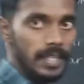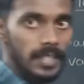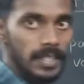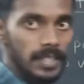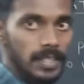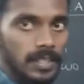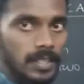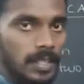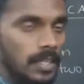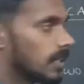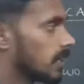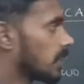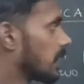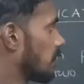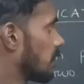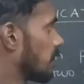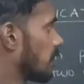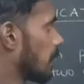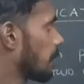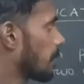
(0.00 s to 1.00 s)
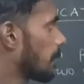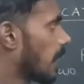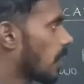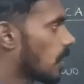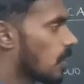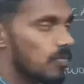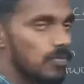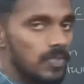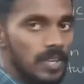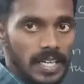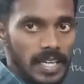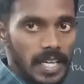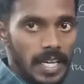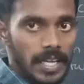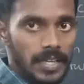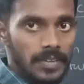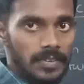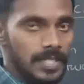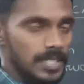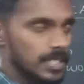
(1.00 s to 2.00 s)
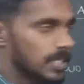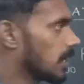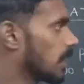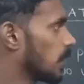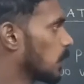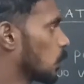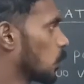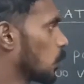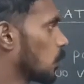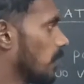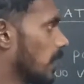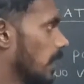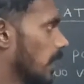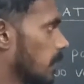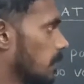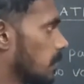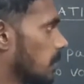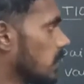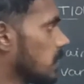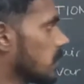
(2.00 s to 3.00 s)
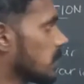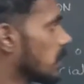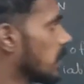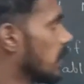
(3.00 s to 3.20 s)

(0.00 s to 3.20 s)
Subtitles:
the given pair of linear equation in two variables